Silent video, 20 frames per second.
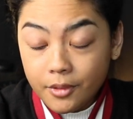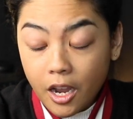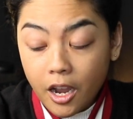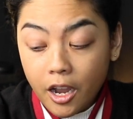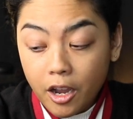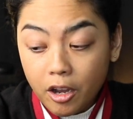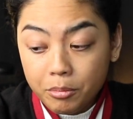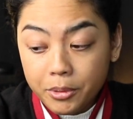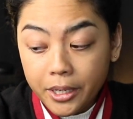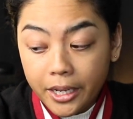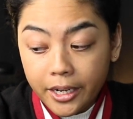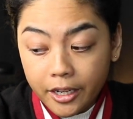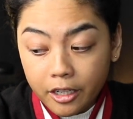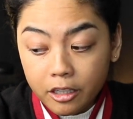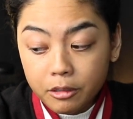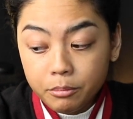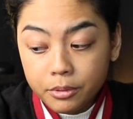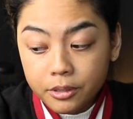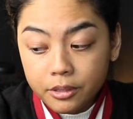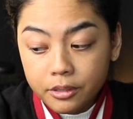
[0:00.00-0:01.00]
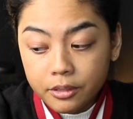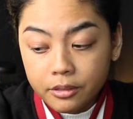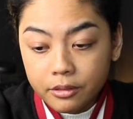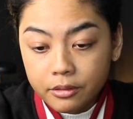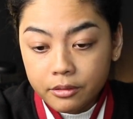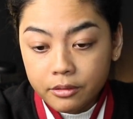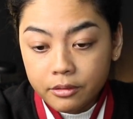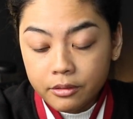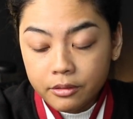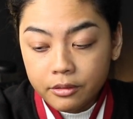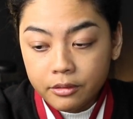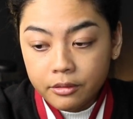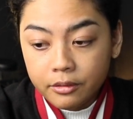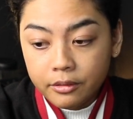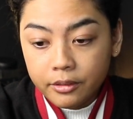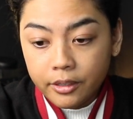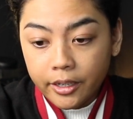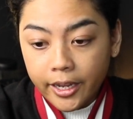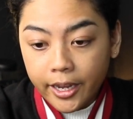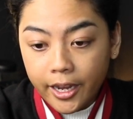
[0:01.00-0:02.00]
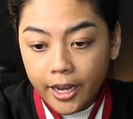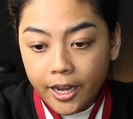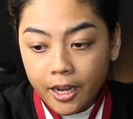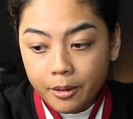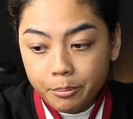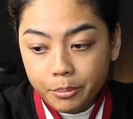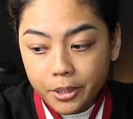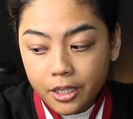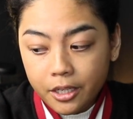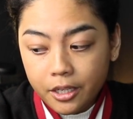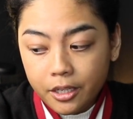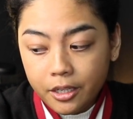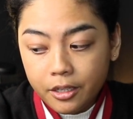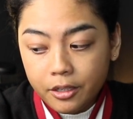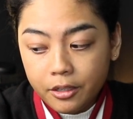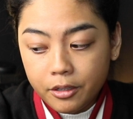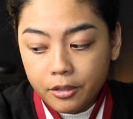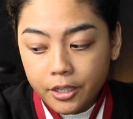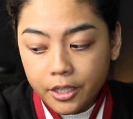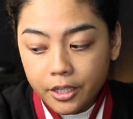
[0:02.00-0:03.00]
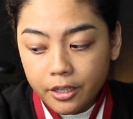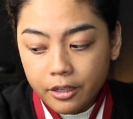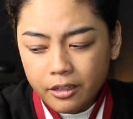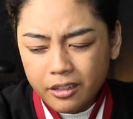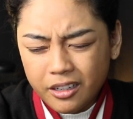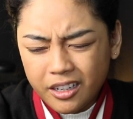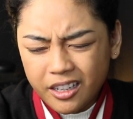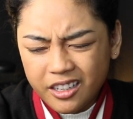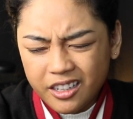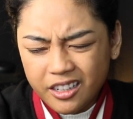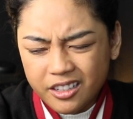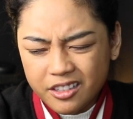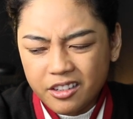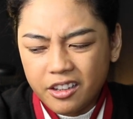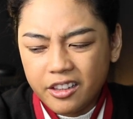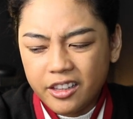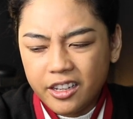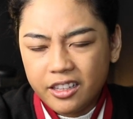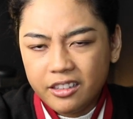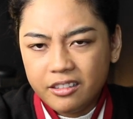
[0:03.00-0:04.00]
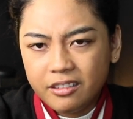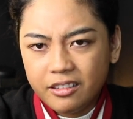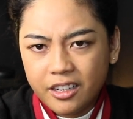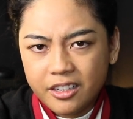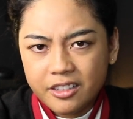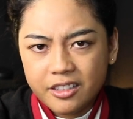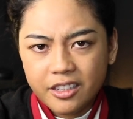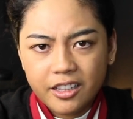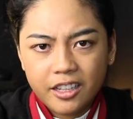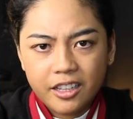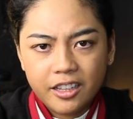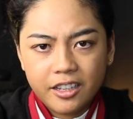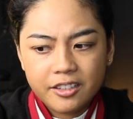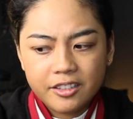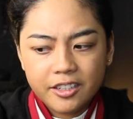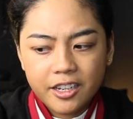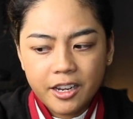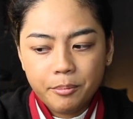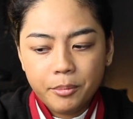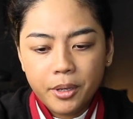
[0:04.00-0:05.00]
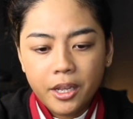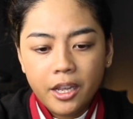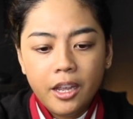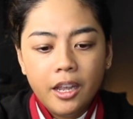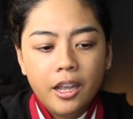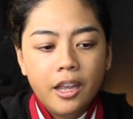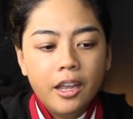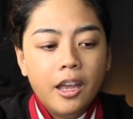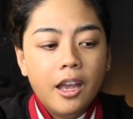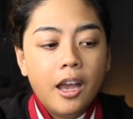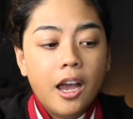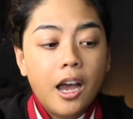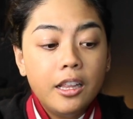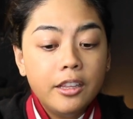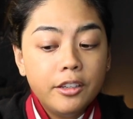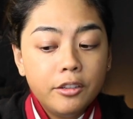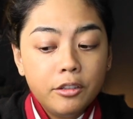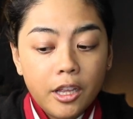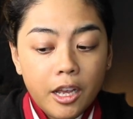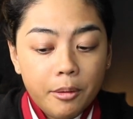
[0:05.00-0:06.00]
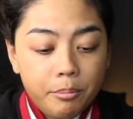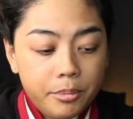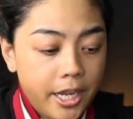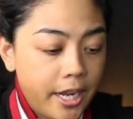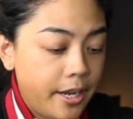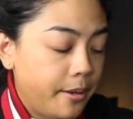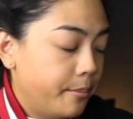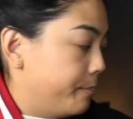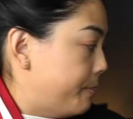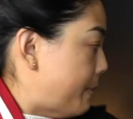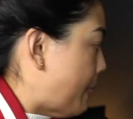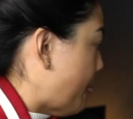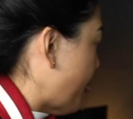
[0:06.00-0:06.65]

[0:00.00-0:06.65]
I hope that helps. Happy New Year. I think I said that last time. A little update.